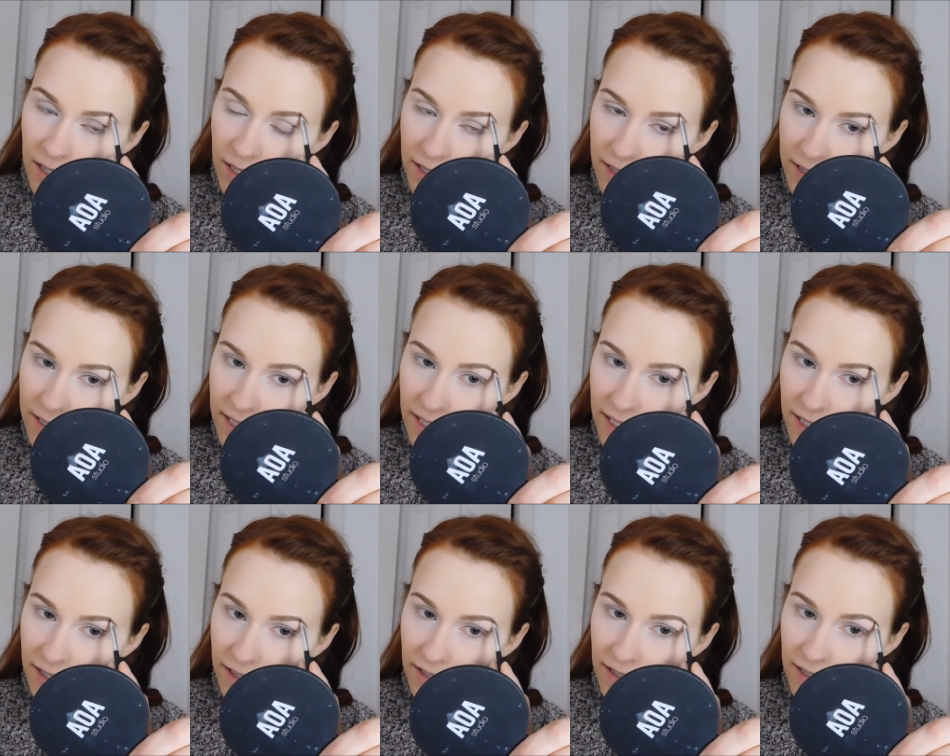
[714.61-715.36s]

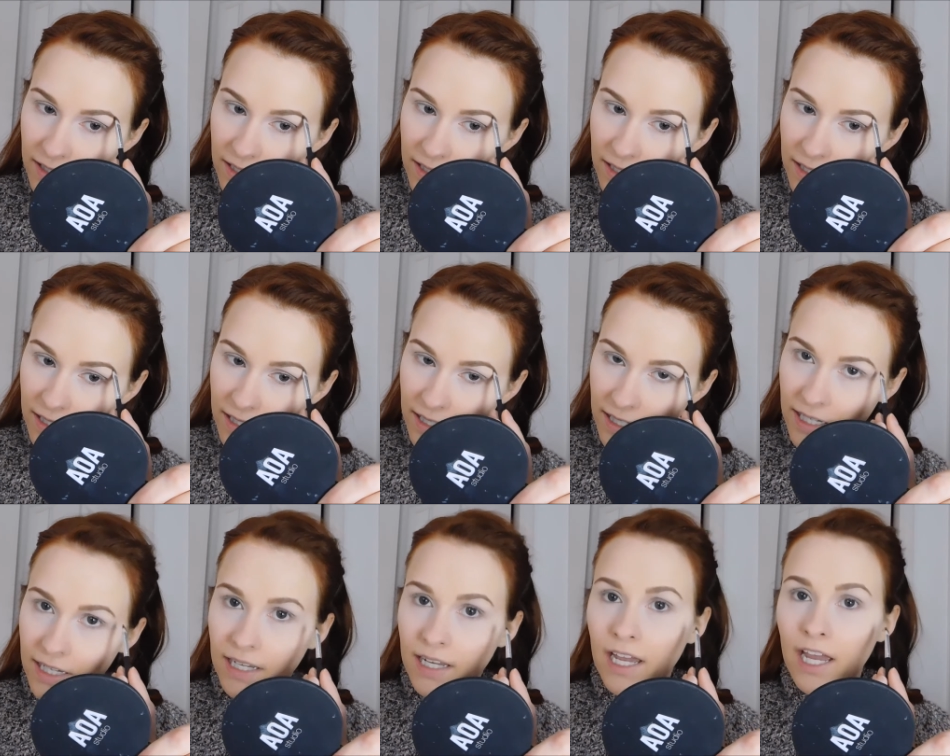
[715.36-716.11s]
until
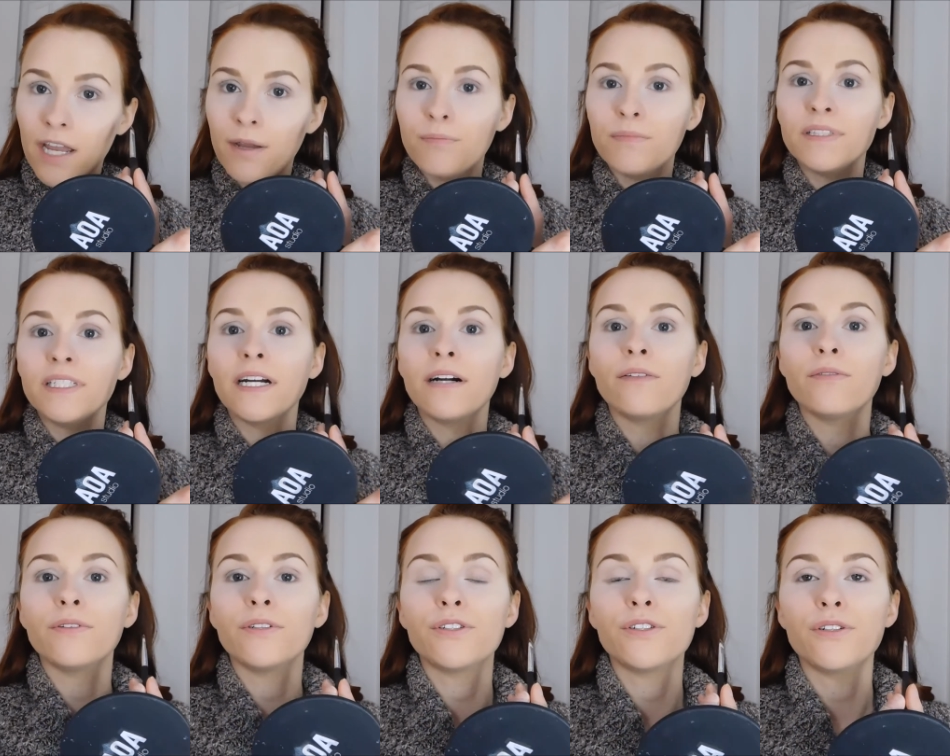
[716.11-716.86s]
it came
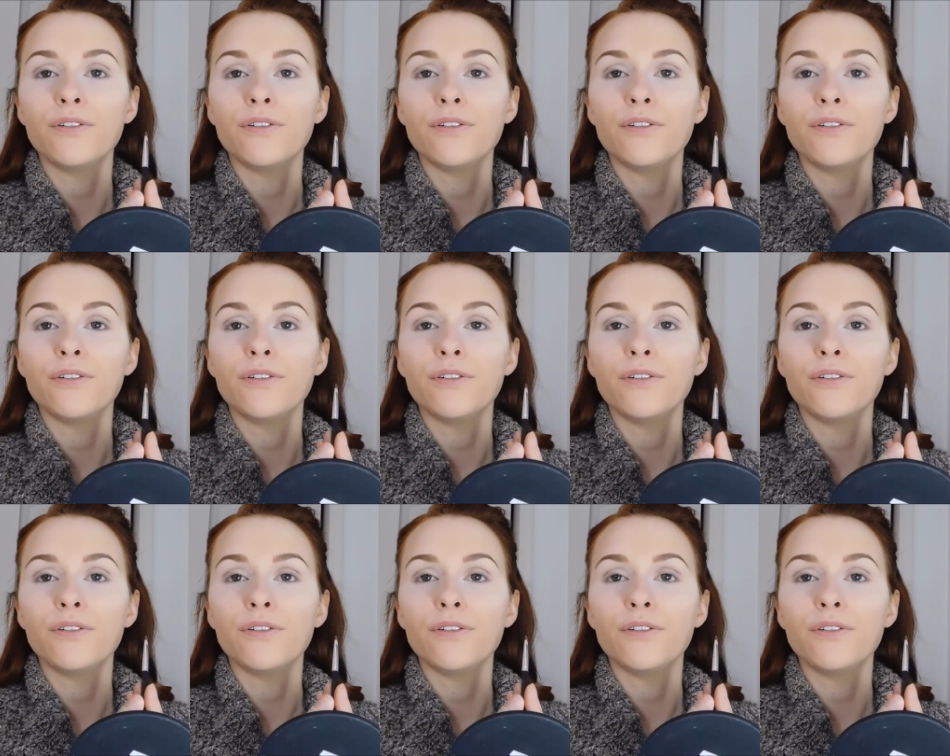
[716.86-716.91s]
down